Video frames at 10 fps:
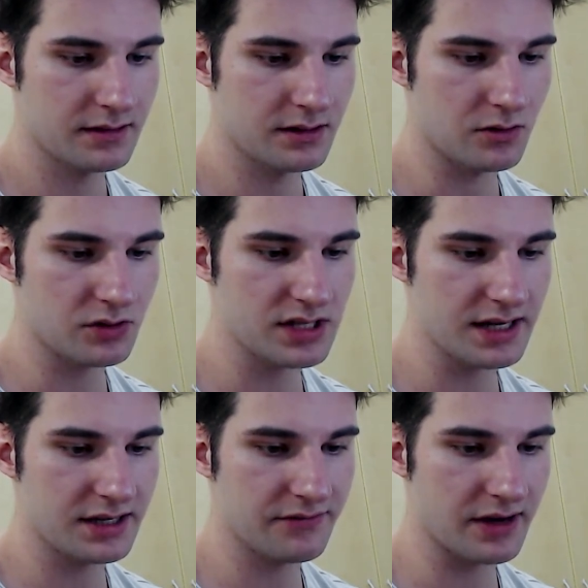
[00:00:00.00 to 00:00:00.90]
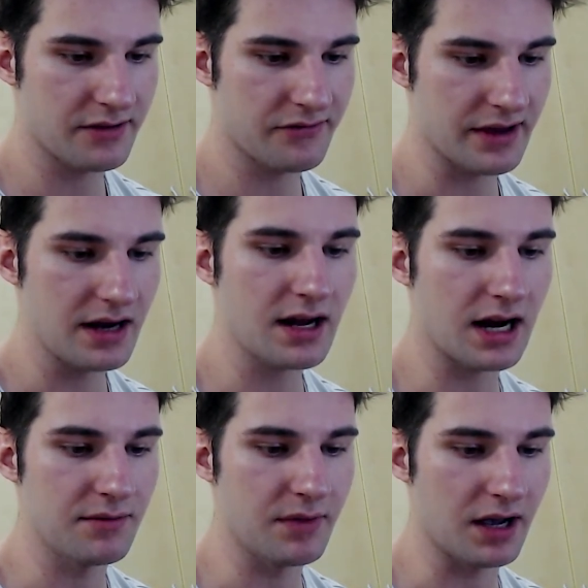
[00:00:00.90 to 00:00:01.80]
Looks like if I fail,
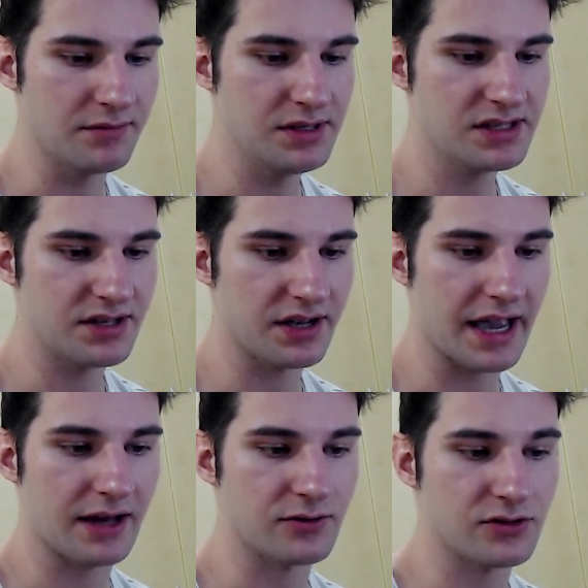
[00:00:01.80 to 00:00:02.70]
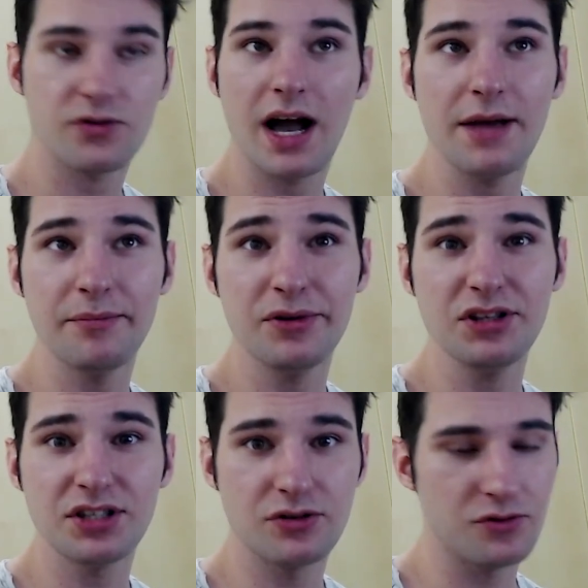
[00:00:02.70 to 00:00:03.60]
I miss the arrow. So I'm
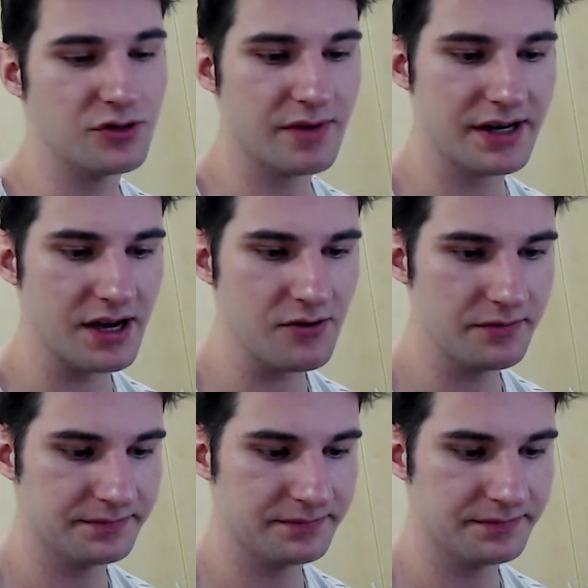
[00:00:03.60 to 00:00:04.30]
pretty good by now.